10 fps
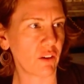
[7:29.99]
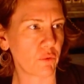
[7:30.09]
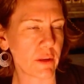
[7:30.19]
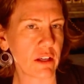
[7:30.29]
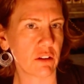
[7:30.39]

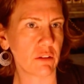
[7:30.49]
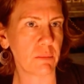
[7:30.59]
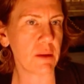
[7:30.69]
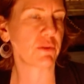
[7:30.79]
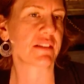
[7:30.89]
of real
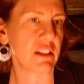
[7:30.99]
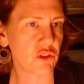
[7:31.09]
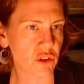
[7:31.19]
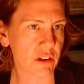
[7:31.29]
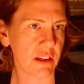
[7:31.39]
people's
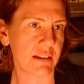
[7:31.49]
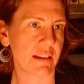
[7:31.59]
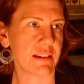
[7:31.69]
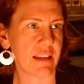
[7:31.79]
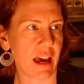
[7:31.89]
injuries
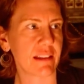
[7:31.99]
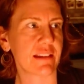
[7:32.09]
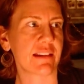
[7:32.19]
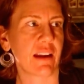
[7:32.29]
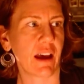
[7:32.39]
and
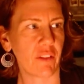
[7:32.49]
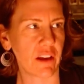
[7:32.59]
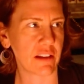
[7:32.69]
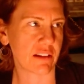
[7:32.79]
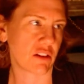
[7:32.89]
deaths and how they
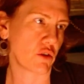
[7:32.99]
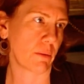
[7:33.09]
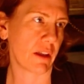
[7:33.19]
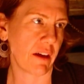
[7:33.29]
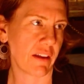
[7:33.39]
could start to
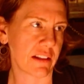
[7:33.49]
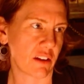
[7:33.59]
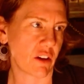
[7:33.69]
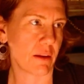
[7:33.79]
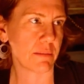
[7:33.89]
apply that to
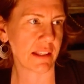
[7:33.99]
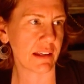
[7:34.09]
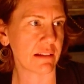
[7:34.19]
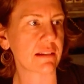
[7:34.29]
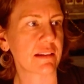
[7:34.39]
crime
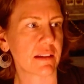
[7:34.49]
scenes.